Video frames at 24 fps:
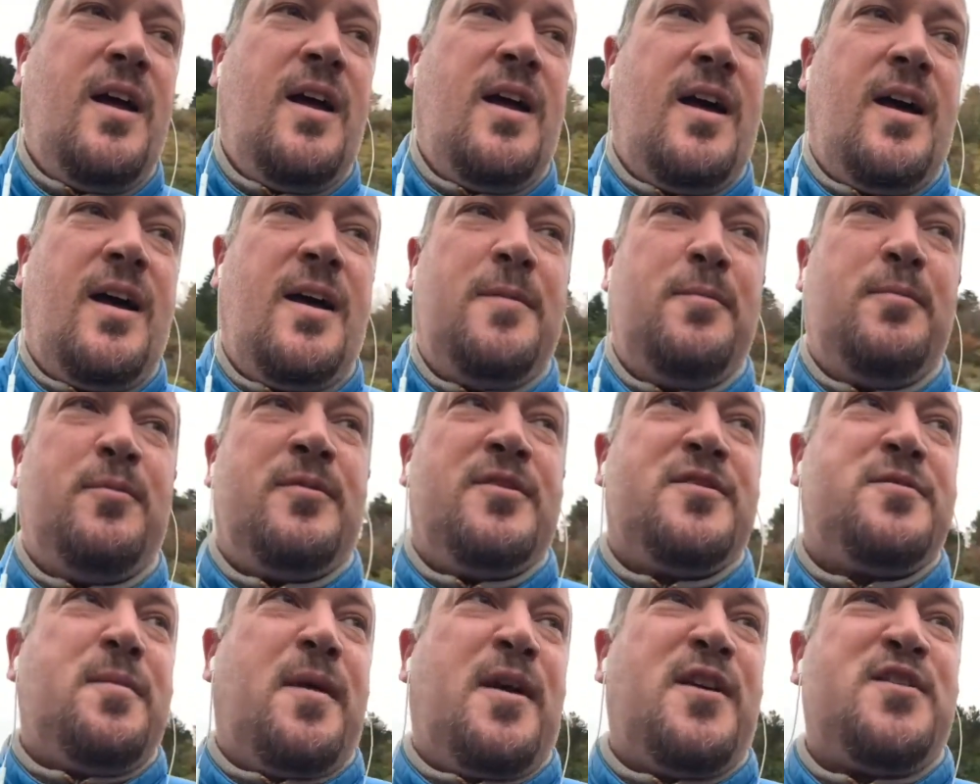I'm
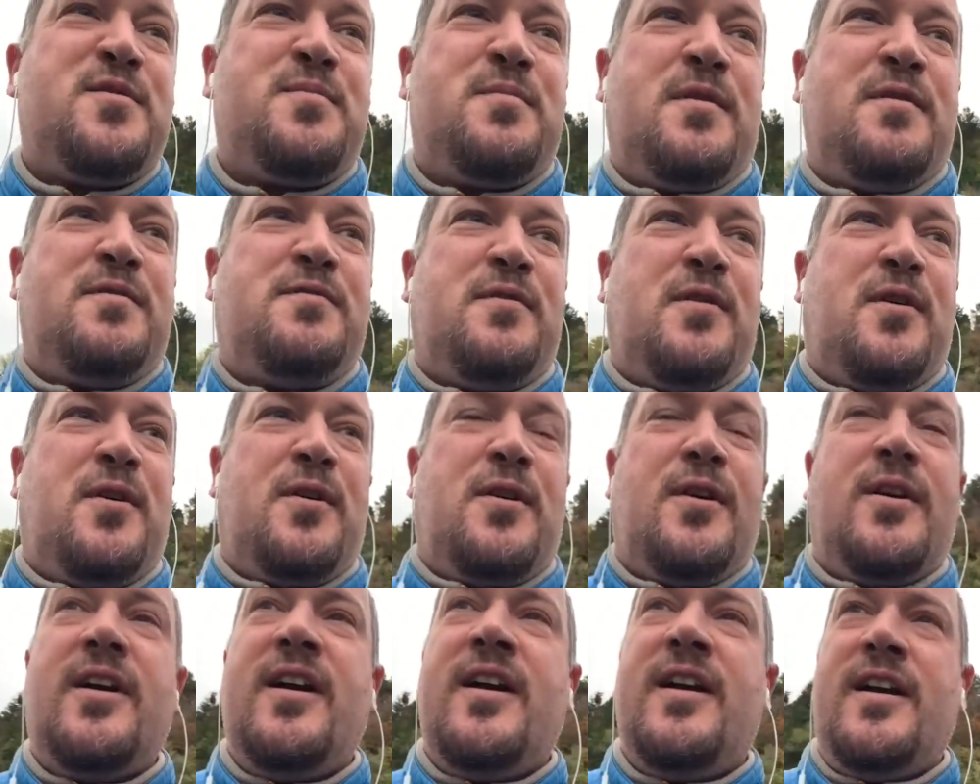responsible
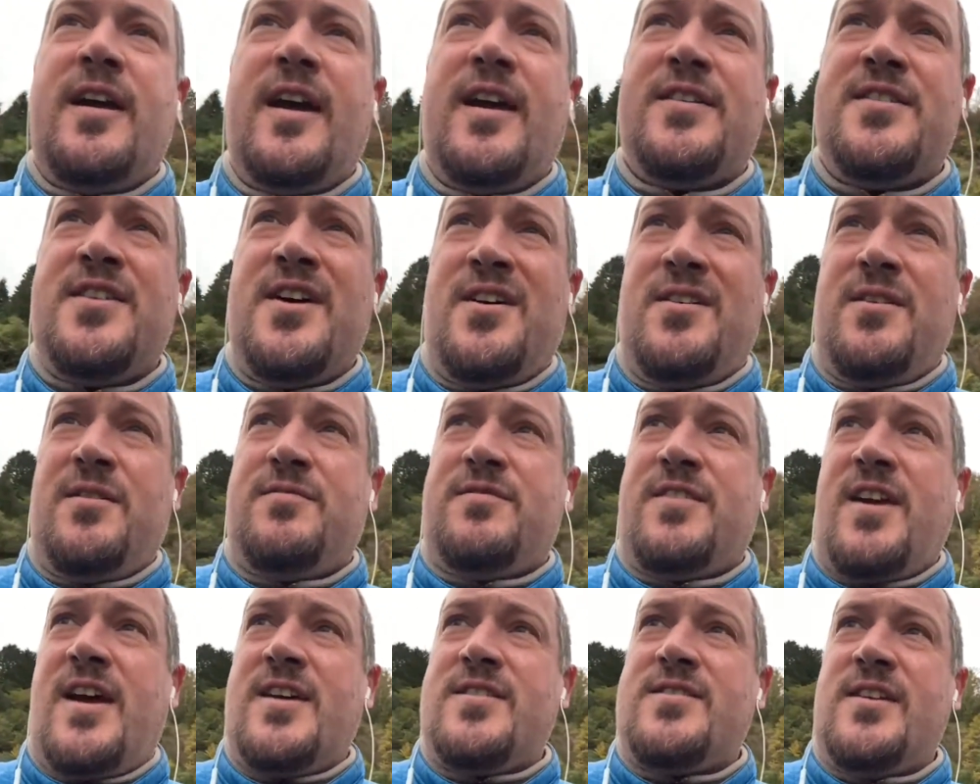for a ton of
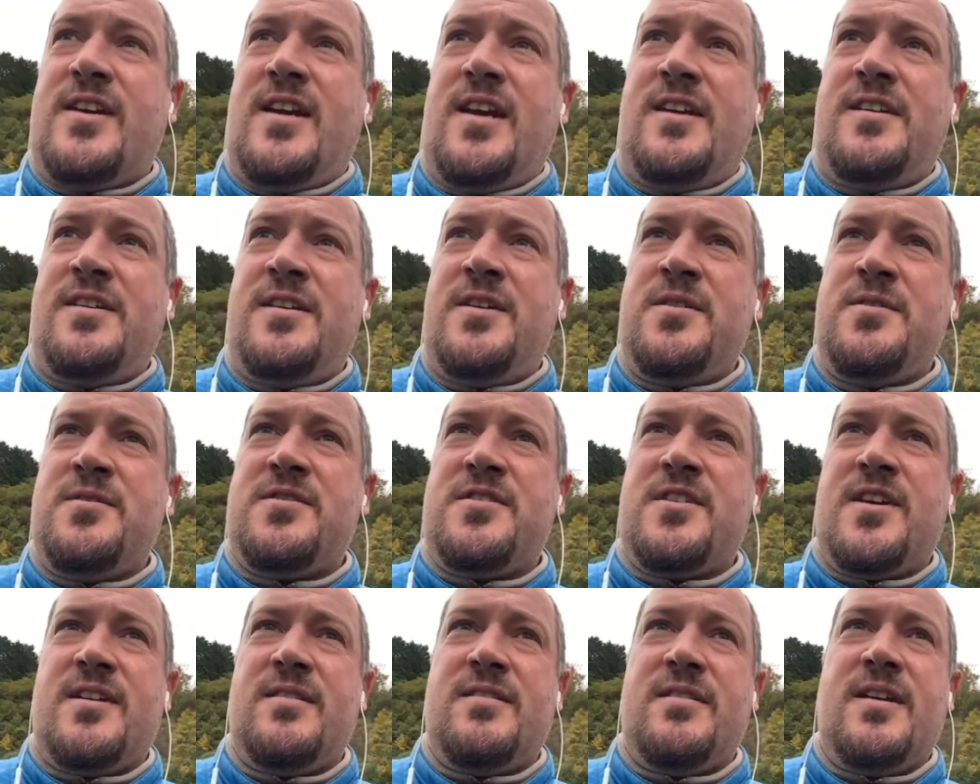gasoline use
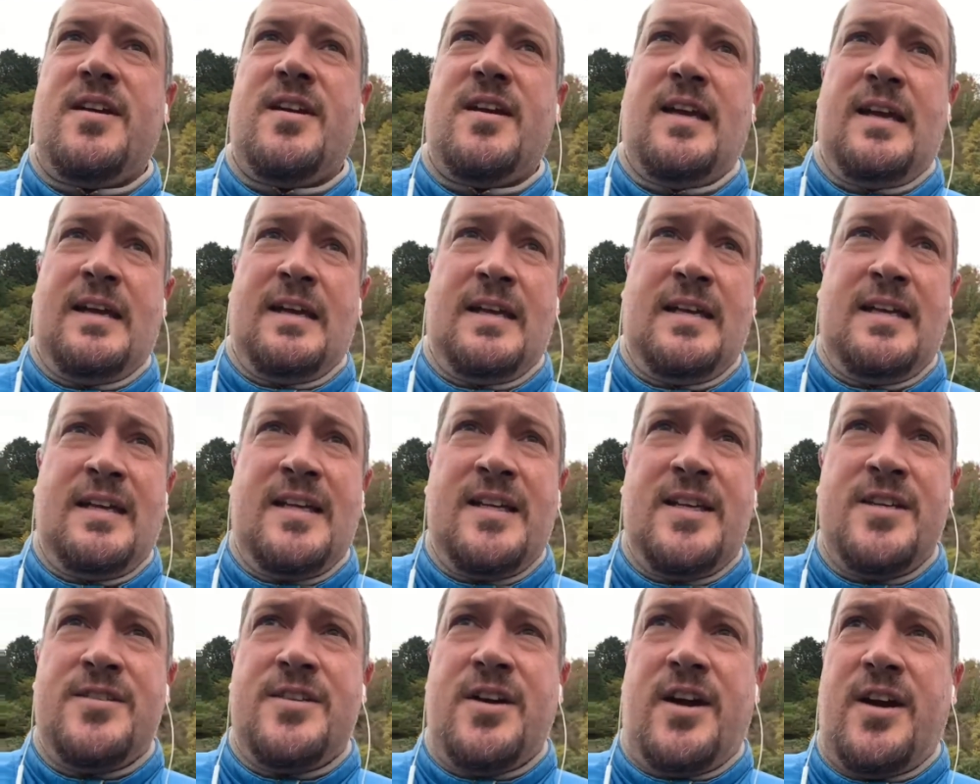and
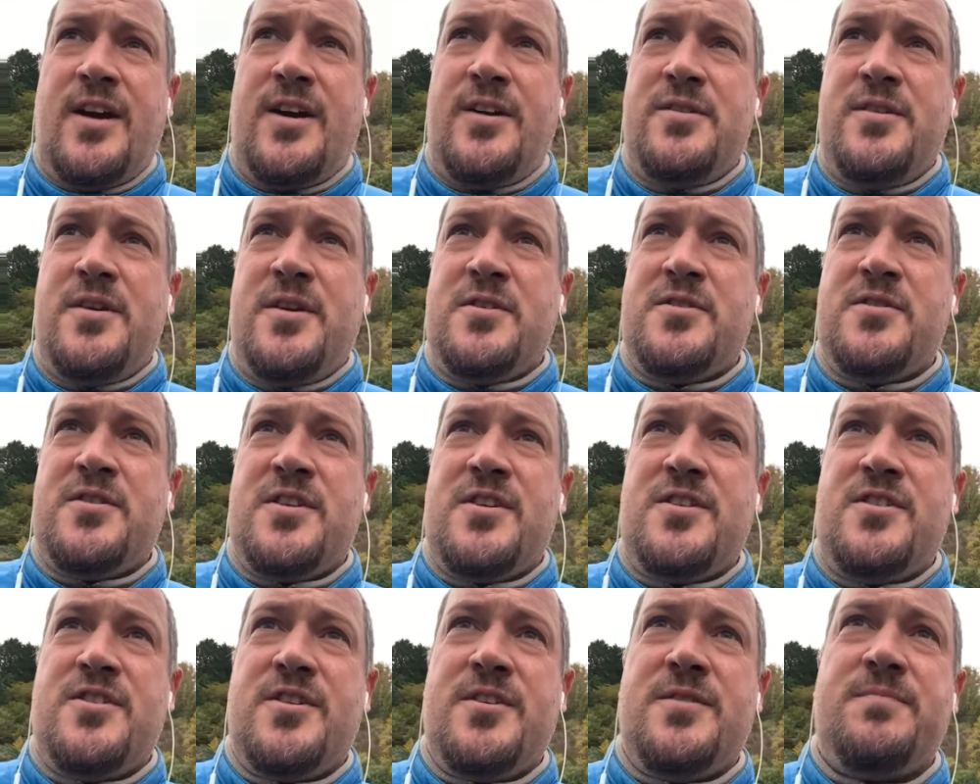tire
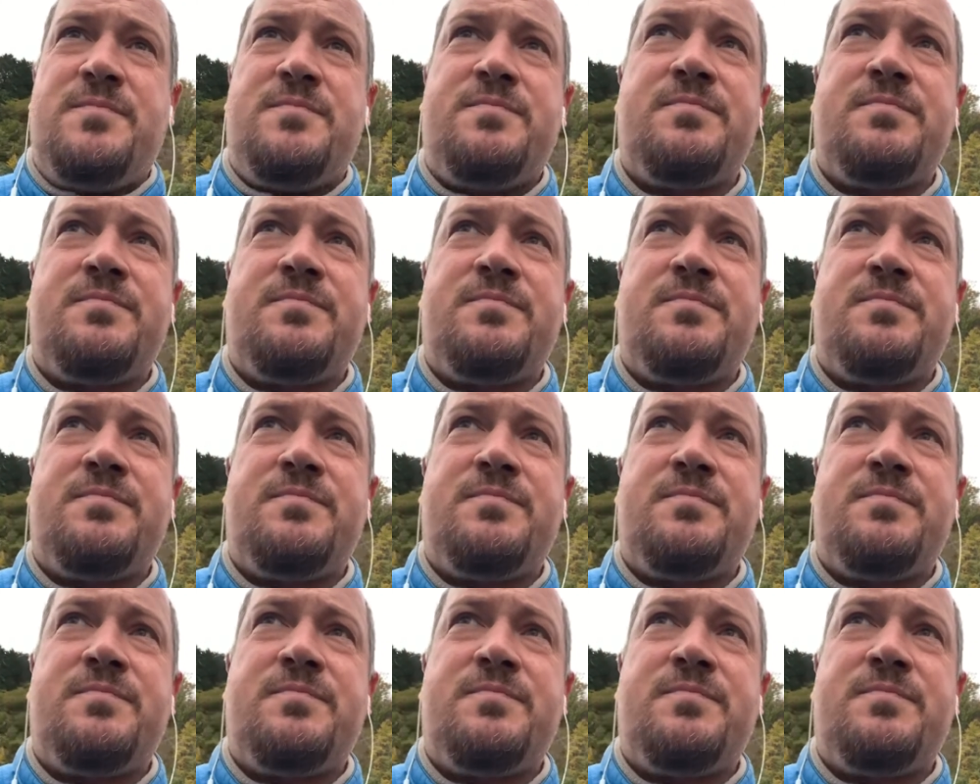usage and